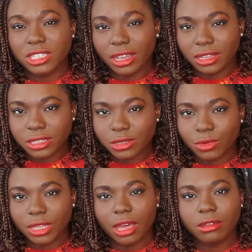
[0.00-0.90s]
chess
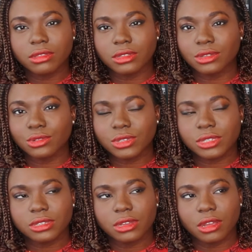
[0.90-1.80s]
without the
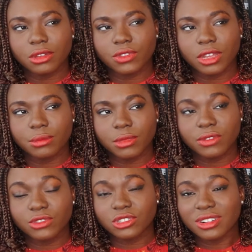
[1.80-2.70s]
use of
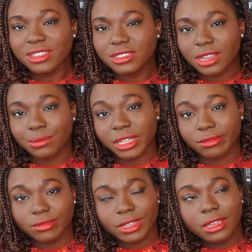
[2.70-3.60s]
drugs. I mean,